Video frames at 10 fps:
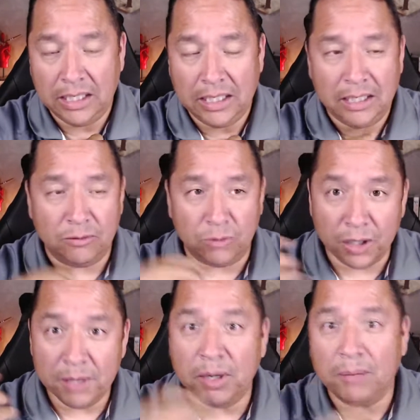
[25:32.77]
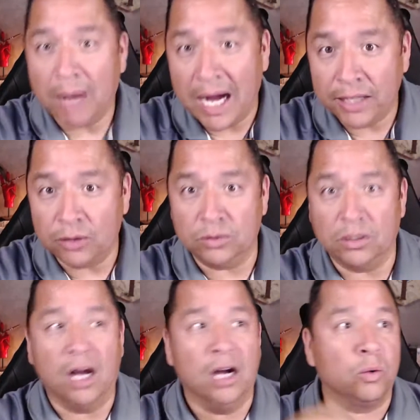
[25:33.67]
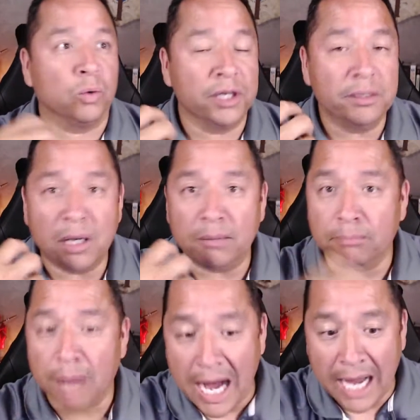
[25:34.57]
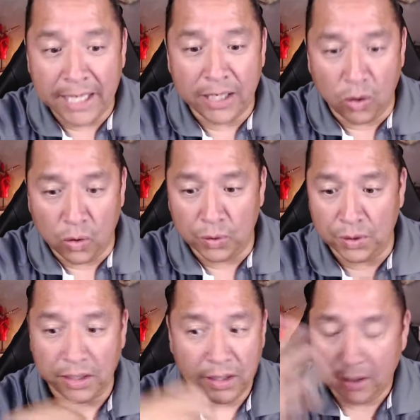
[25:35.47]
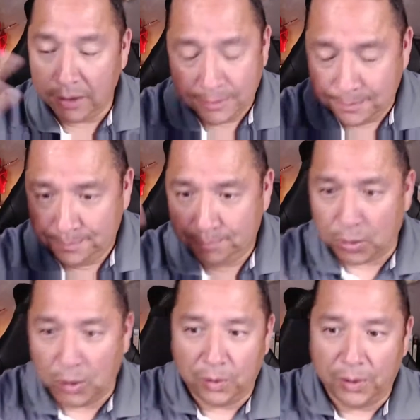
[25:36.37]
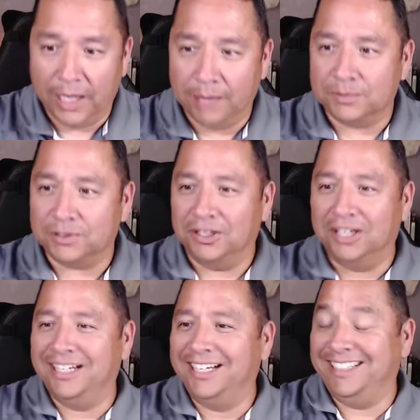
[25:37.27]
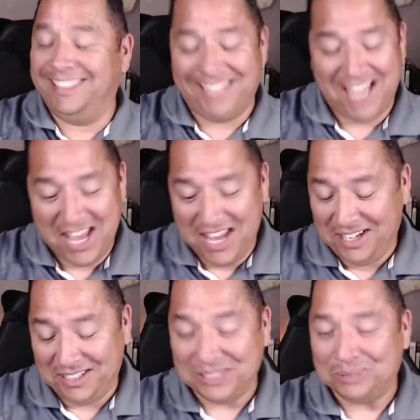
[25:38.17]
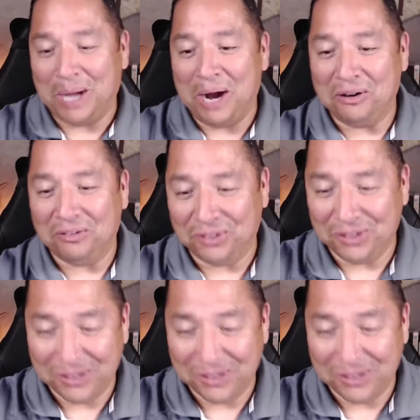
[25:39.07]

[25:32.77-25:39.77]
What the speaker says: Worry about my own log. Worry about my own program. So just powerful.